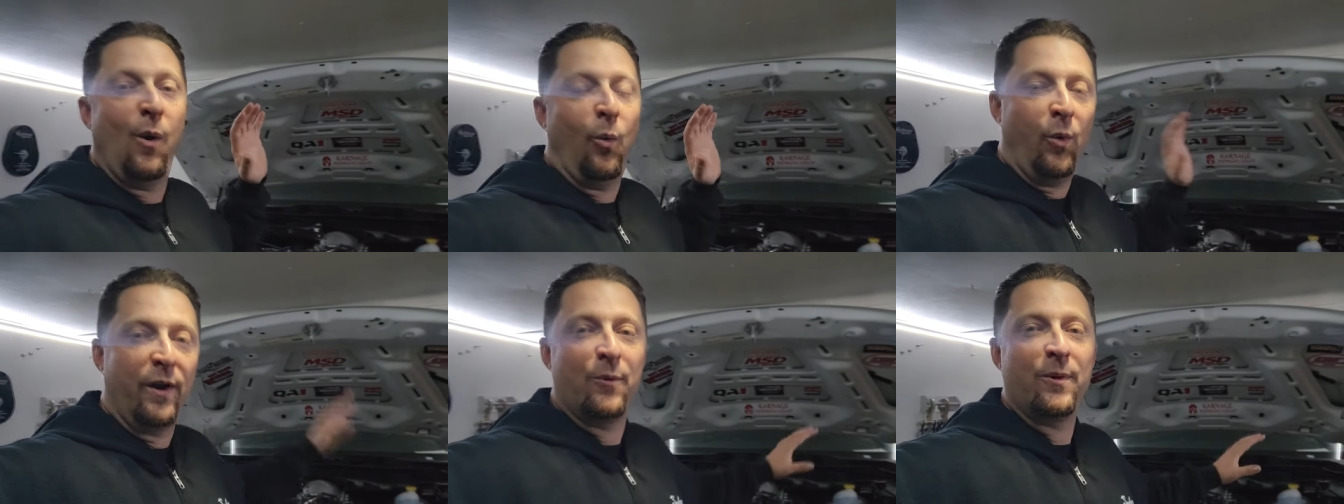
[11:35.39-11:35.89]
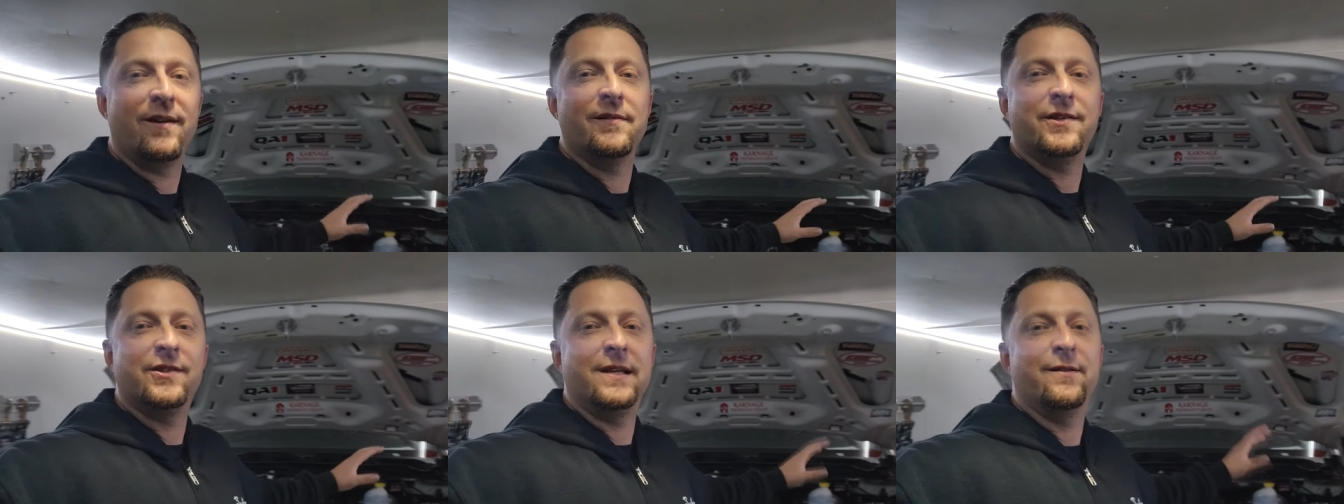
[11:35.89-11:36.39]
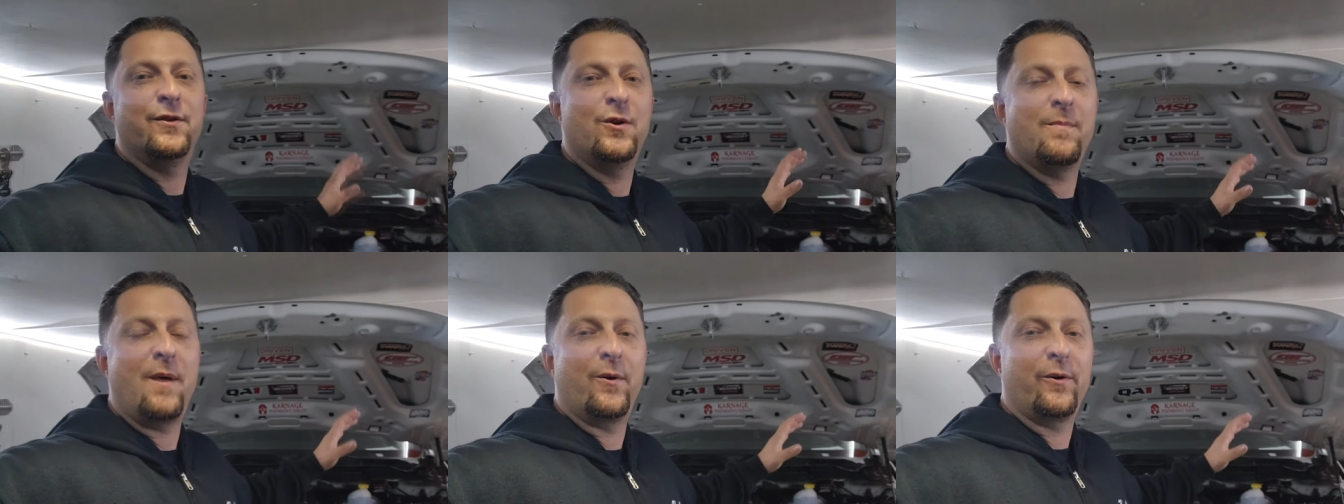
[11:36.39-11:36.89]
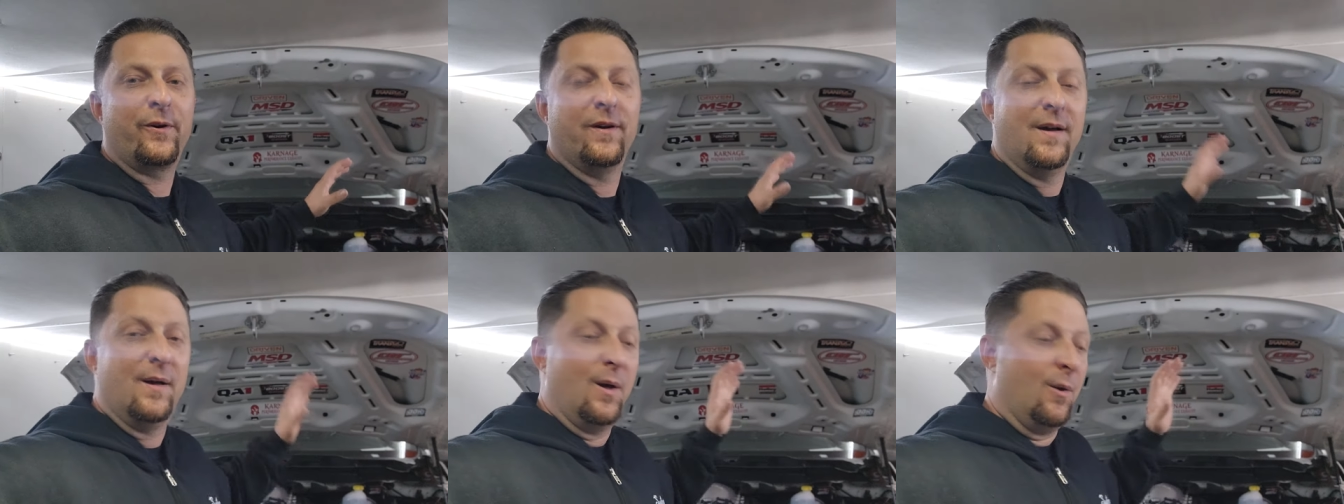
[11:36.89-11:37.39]
when are we gonna see the new
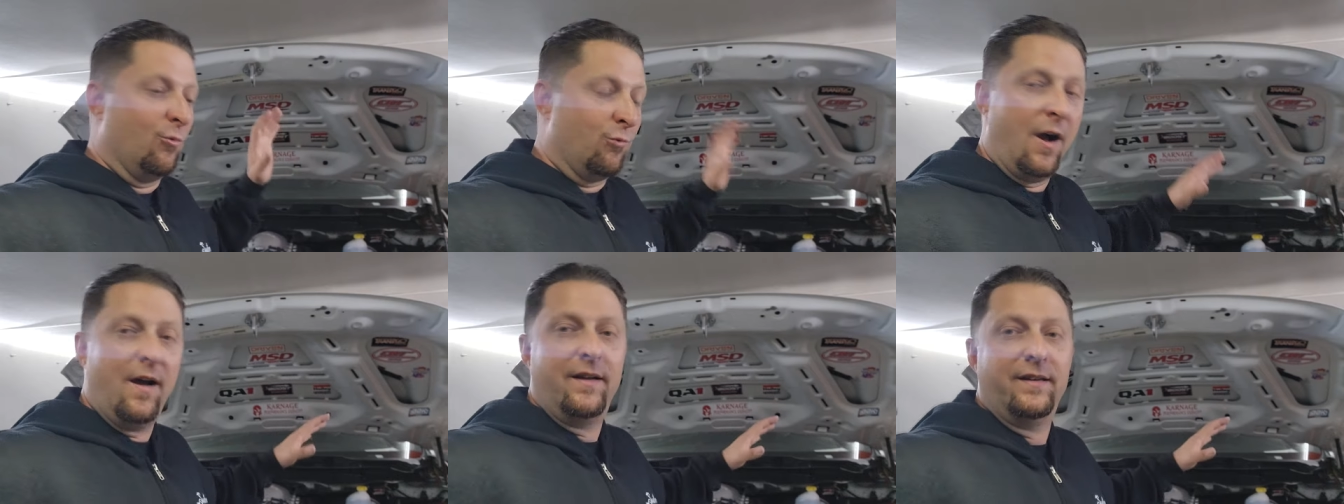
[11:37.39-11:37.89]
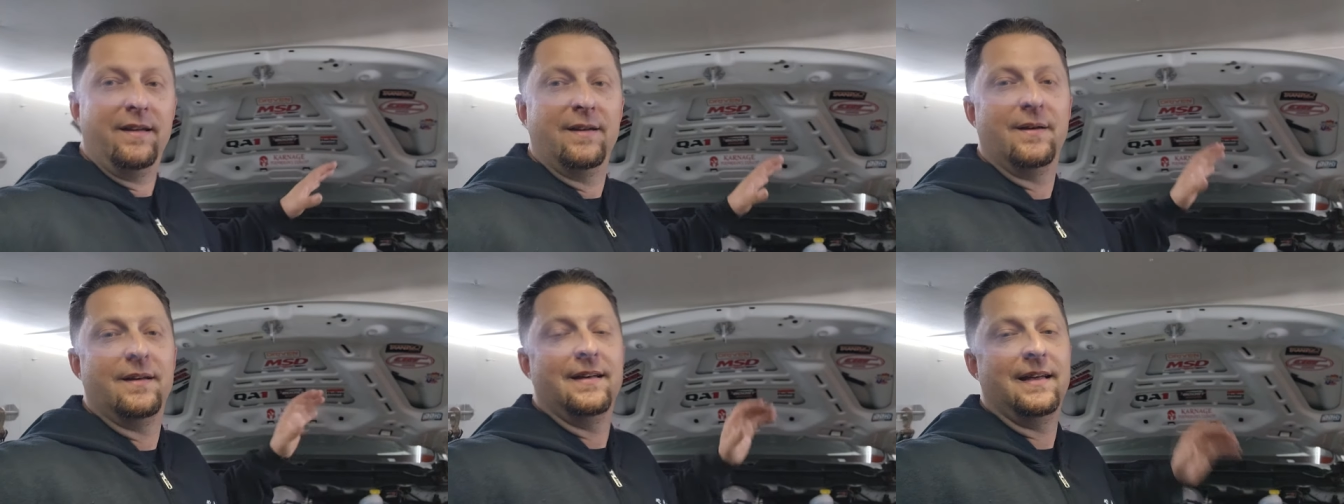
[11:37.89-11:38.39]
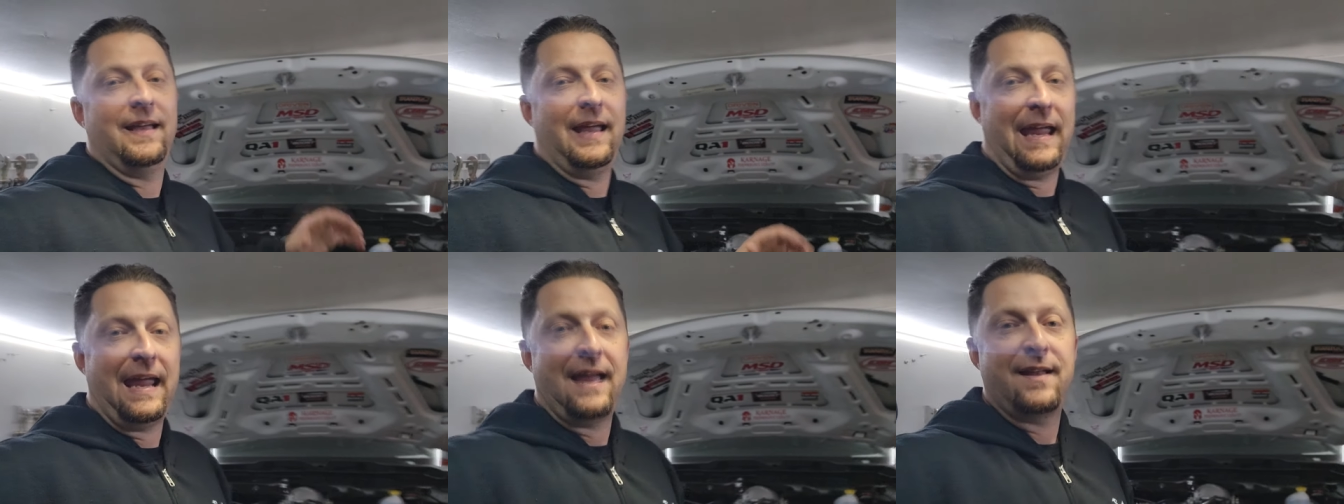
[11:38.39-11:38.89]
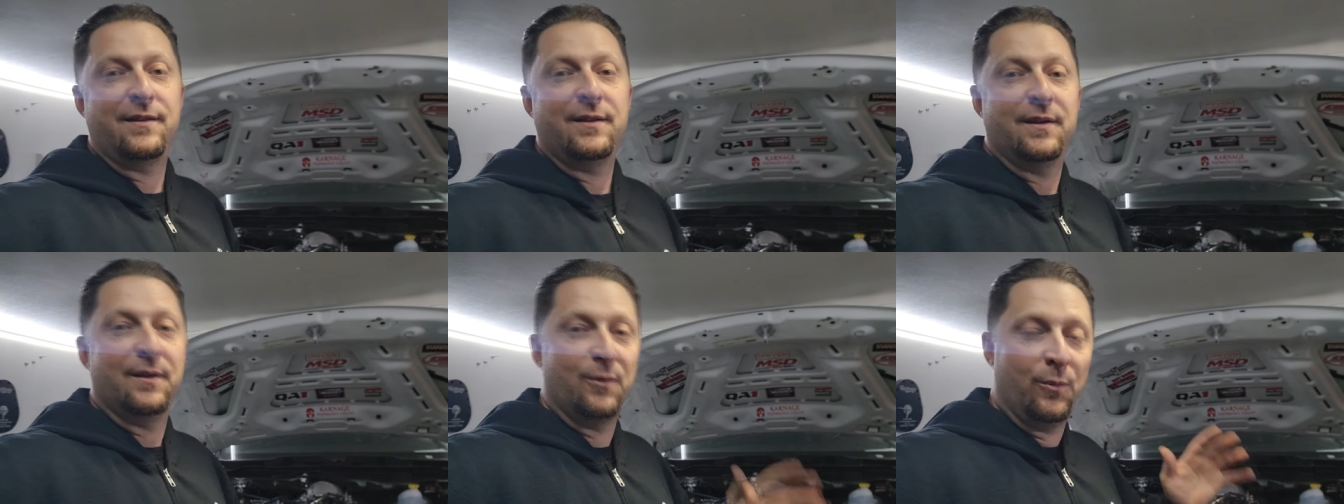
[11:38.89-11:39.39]
motor run
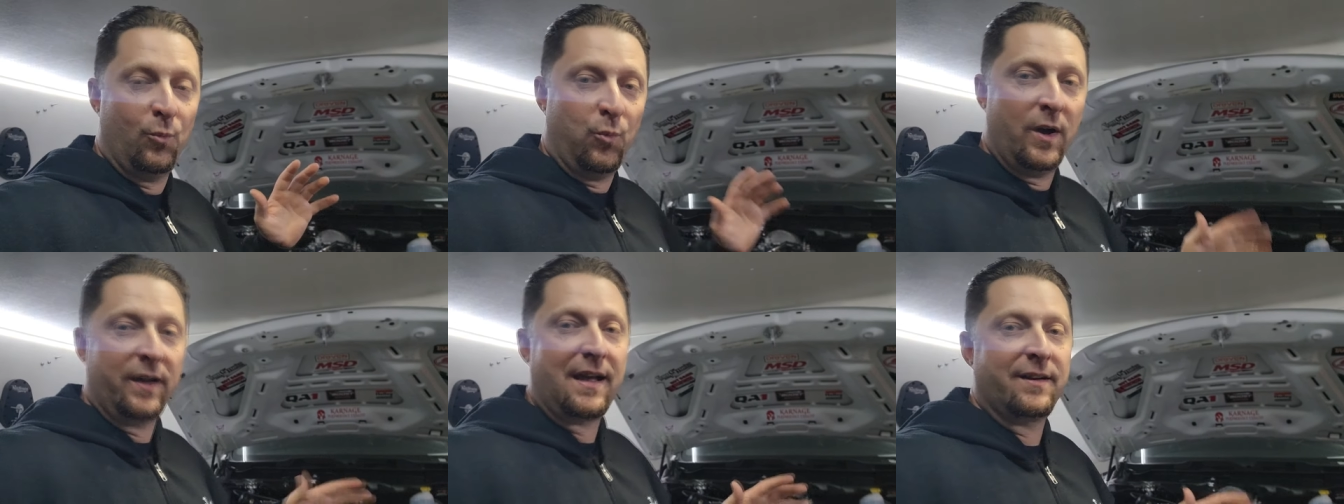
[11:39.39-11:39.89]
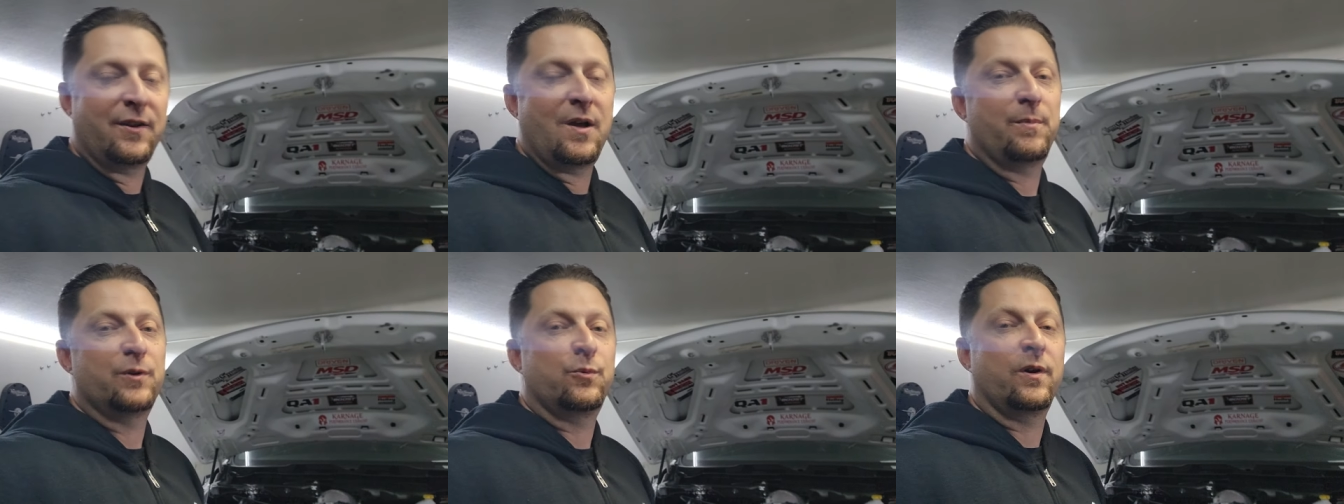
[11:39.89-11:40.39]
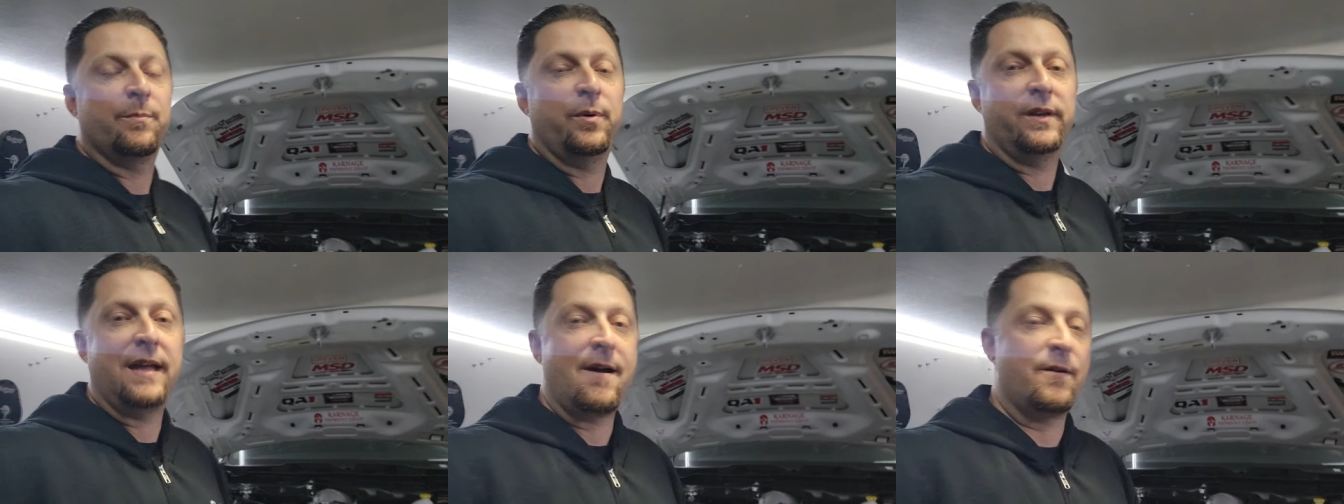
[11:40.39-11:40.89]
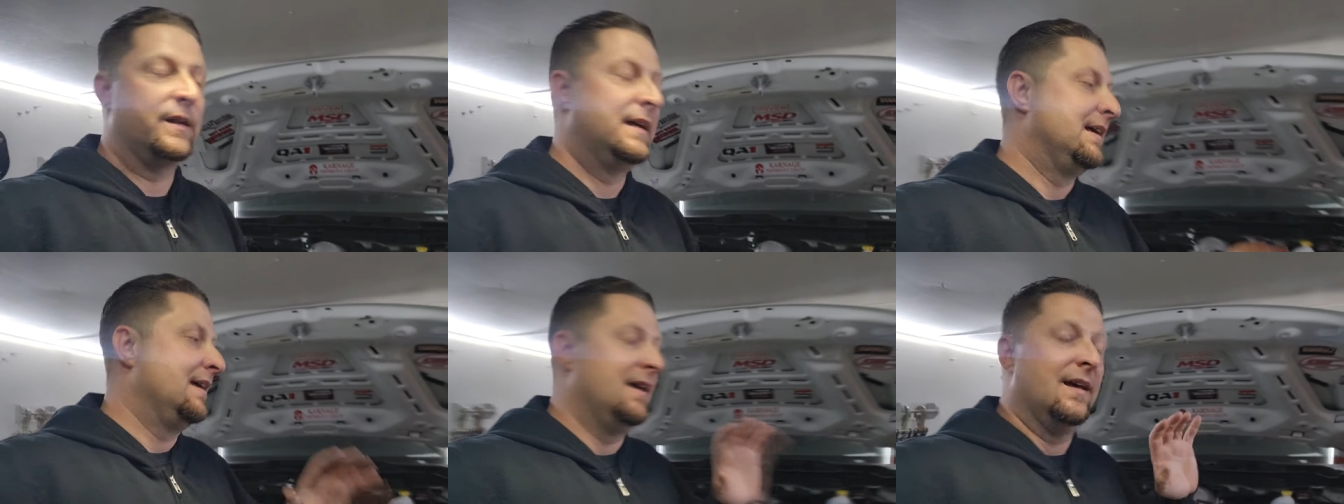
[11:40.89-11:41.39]
and what kind of numbers we're gonna put down.